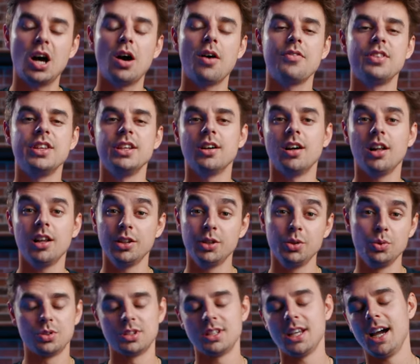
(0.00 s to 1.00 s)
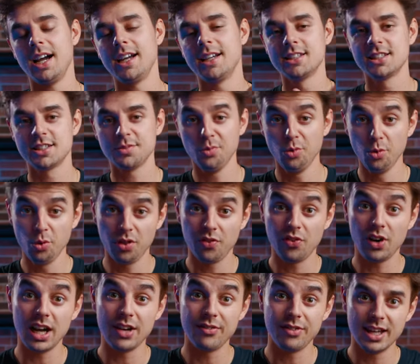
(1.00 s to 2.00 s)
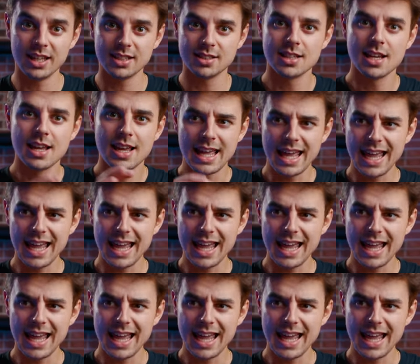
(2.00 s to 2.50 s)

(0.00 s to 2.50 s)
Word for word: of the all new Zhiyun Smooth 5S.